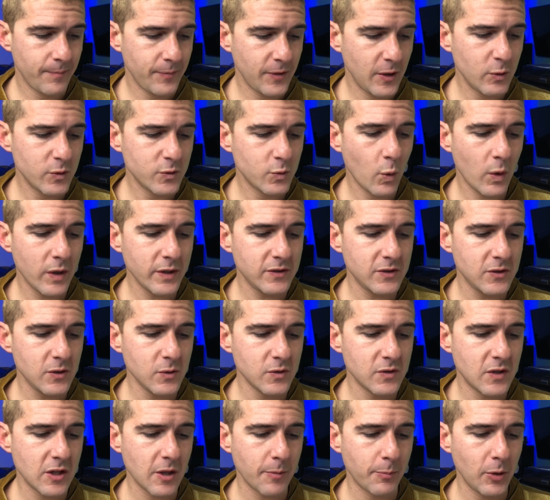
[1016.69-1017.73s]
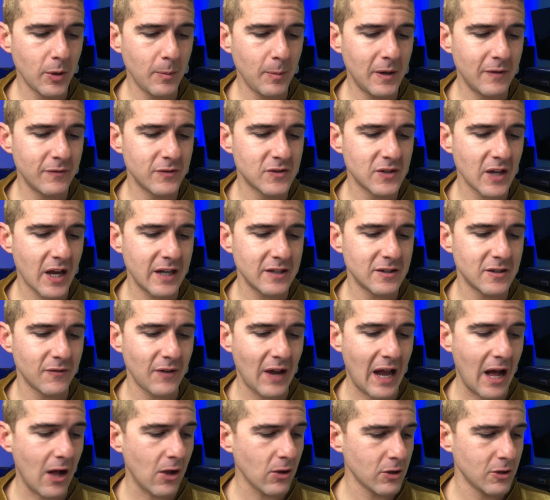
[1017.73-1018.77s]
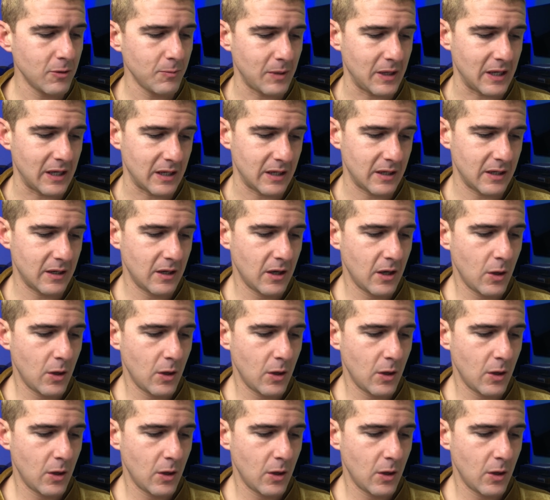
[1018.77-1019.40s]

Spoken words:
It was once used in the primitive science of alchemy,